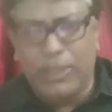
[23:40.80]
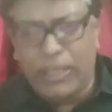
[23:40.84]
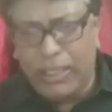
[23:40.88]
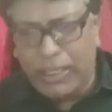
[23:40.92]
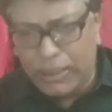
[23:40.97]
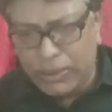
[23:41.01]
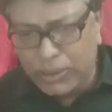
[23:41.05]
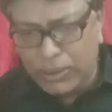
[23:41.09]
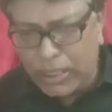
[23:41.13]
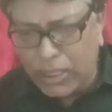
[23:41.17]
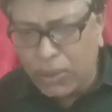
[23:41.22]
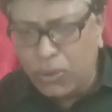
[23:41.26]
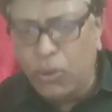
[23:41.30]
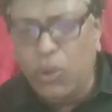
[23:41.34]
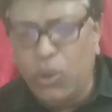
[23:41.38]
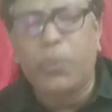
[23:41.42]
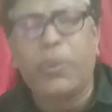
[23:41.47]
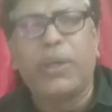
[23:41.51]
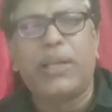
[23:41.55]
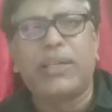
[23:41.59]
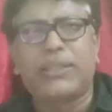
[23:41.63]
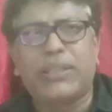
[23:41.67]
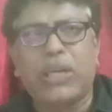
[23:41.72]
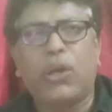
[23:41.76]
the
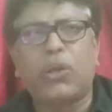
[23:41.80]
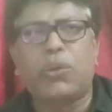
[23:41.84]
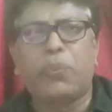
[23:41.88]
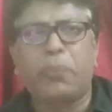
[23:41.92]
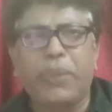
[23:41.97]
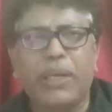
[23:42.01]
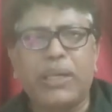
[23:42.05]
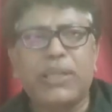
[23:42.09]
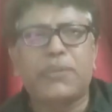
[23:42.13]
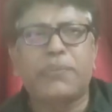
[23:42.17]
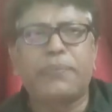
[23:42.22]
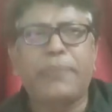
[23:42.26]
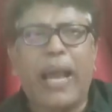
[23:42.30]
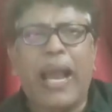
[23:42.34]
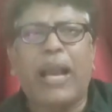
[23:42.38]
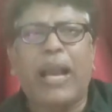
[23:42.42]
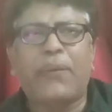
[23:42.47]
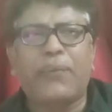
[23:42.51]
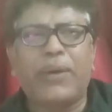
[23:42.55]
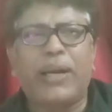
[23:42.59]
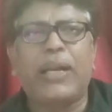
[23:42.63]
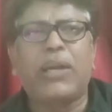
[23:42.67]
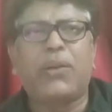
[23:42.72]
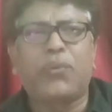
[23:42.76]
Global South, means
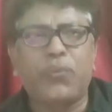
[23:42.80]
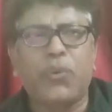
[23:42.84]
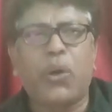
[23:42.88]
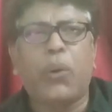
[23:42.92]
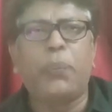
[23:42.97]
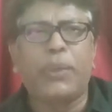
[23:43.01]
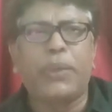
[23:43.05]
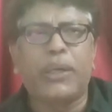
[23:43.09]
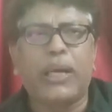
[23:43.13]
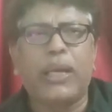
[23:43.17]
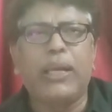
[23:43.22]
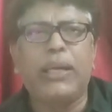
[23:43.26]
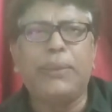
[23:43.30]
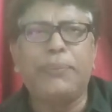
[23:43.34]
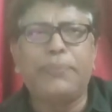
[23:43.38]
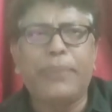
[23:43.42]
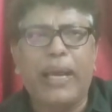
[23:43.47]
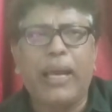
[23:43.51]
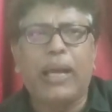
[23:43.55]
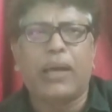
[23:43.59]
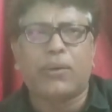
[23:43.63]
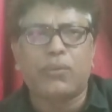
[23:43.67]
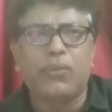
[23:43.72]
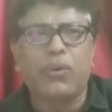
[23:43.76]
backward, economically
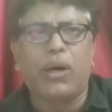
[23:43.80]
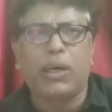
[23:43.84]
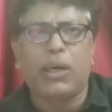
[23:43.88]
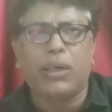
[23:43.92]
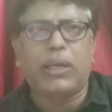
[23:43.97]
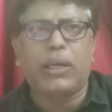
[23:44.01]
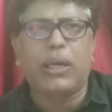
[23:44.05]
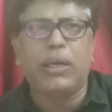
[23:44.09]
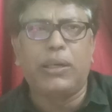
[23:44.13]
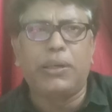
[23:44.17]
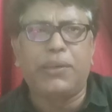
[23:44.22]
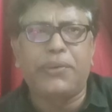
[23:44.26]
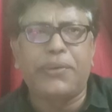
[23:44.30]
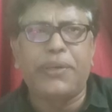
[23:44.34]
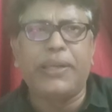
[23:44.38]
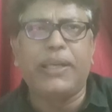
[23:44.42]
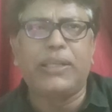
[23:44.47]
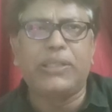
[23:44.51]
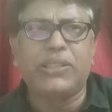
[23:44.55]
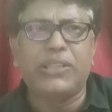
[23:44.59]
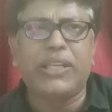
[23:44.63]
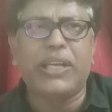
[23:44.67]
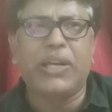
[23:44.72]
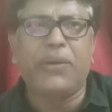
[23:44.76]
backward
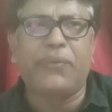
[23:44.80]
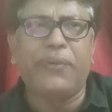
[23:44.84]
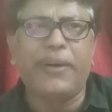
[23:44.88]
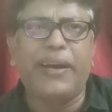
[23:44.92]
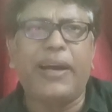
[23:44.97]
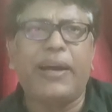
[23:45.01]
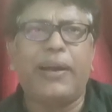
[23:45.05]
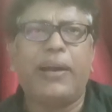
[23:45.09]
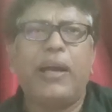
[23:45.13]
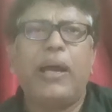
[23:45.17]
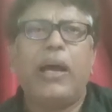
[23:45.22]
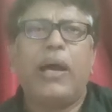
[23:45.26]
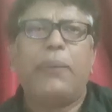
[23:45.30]
countries they were.